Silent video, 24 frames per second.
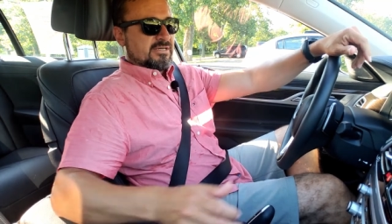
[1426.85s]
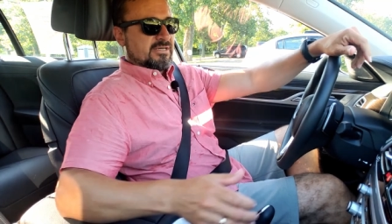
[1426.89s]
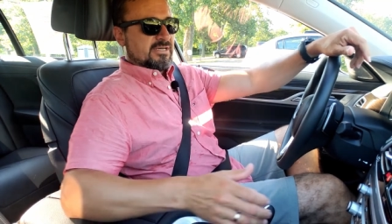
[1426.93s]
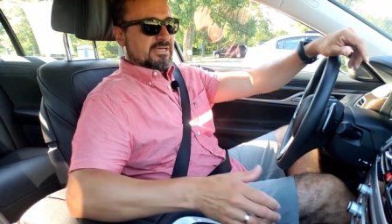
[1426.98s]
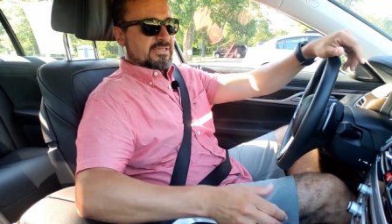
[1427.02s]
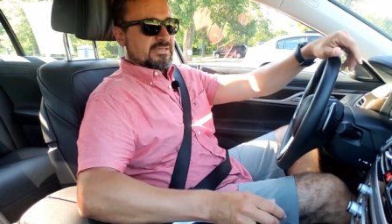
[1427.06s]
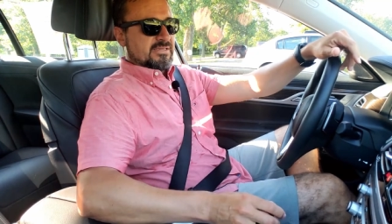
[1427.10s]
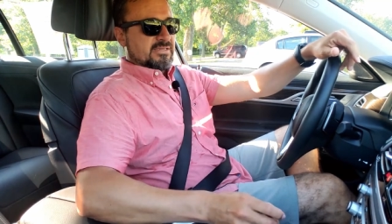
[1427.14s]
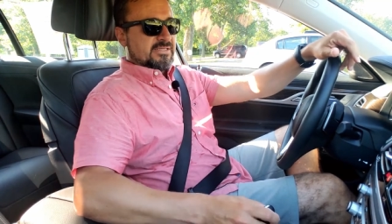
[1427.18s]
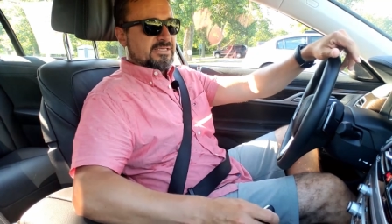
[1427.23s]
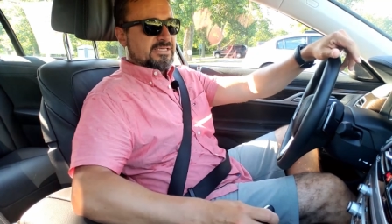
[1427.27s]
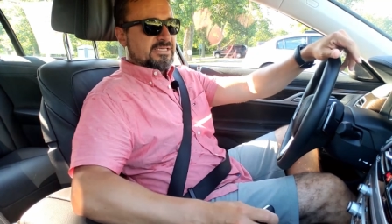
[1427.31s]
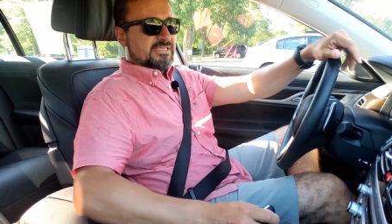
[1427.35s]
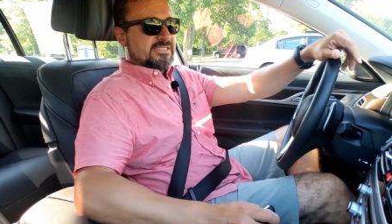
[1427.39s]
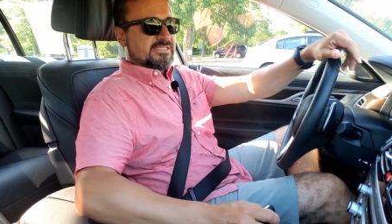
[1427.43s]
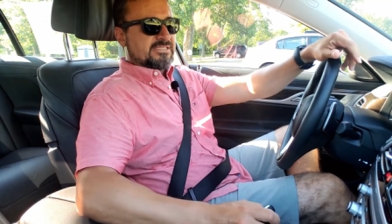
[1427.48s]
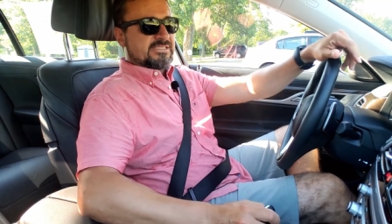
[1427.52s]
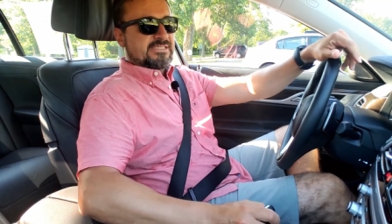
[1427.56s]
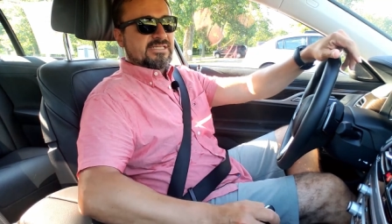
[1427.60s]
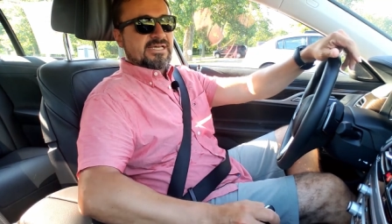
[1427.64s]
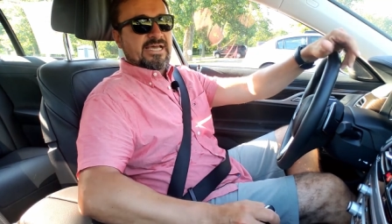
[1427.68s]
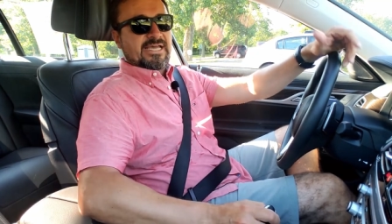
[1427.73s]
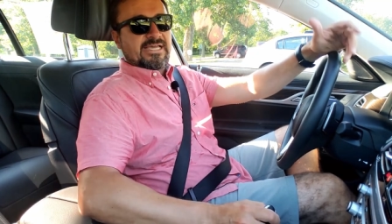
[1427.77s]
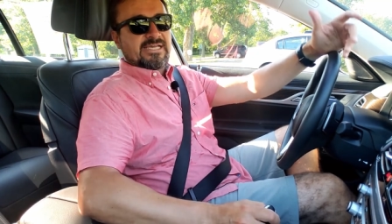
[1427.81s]
at
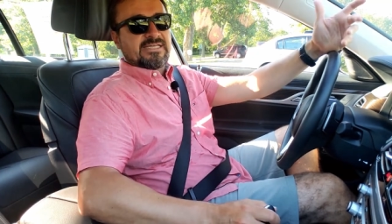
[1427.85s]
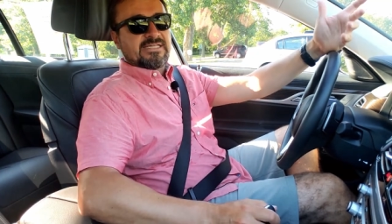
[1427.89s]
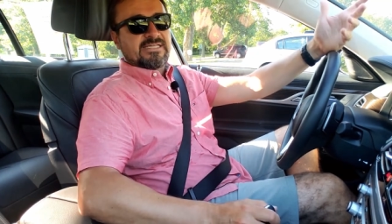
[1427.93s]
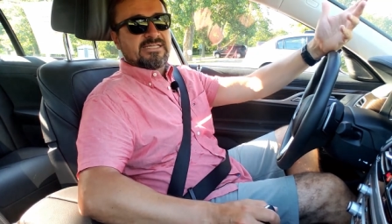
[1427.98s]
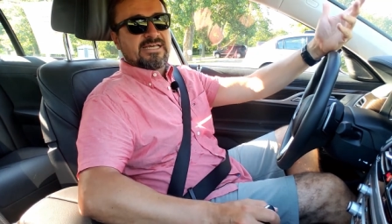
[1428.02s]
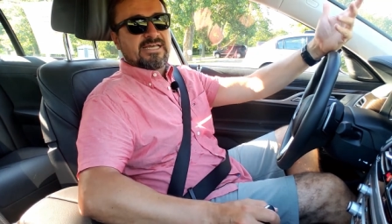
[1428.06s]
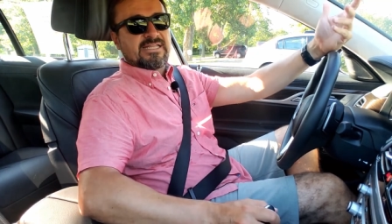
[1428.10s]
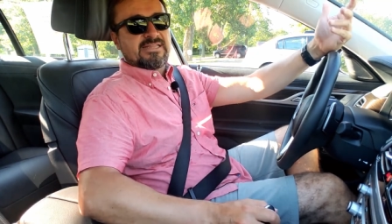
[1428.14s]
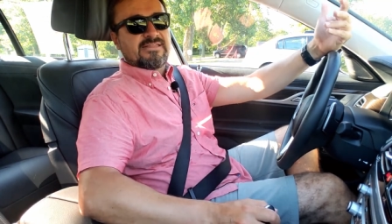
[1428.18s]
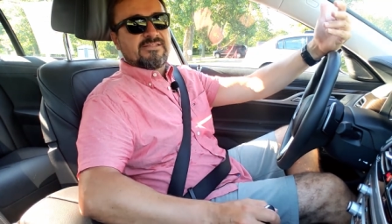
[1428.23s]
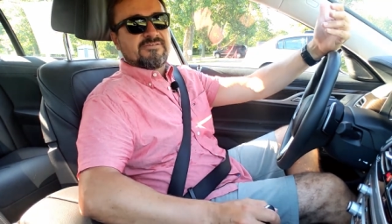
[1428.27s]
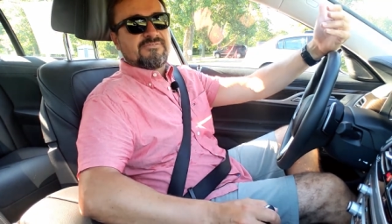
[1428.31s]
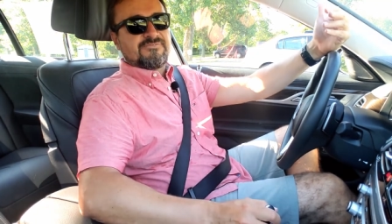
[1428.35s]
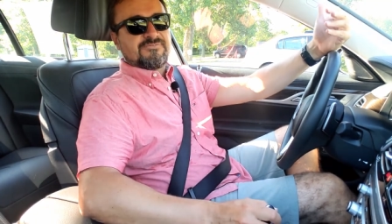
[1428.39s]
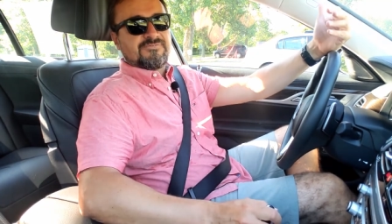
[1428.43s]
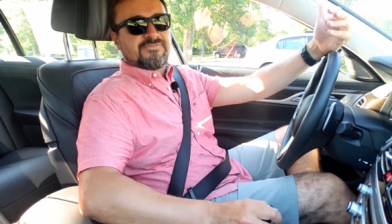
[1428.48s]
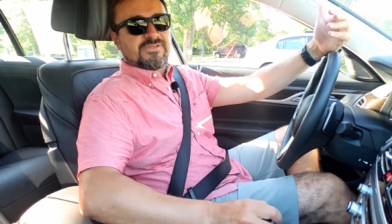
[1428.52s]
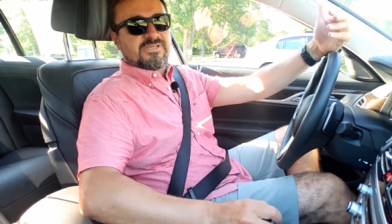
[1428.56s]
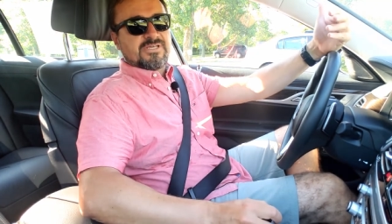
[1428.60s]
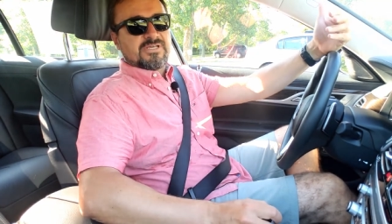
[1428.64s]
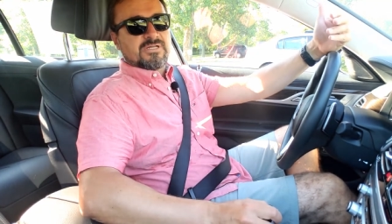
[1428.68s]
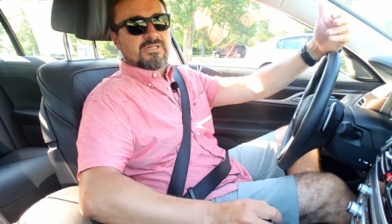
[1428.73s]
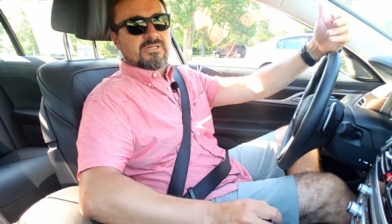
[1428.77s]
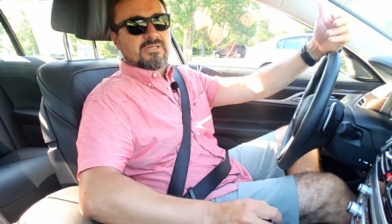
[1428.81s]
least I can get the
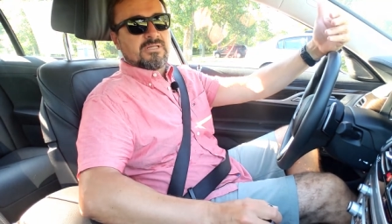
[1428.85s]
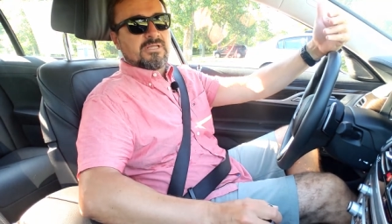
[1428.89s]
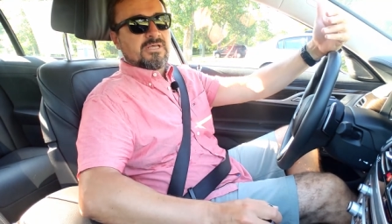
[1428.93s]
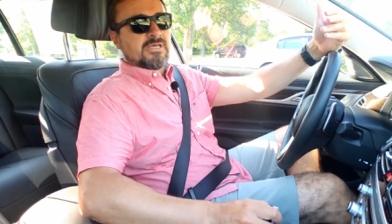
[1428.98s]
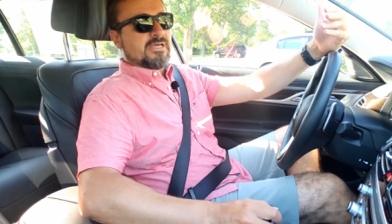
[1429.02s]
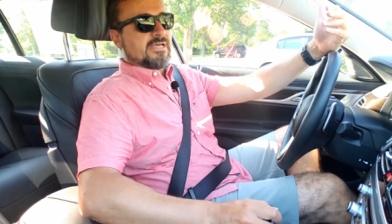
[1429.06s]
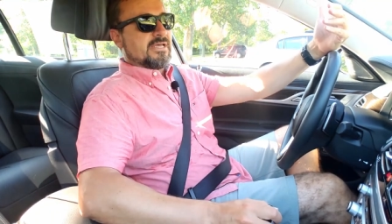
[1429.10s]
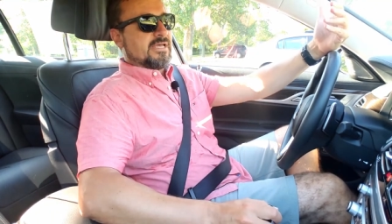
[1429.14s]
feel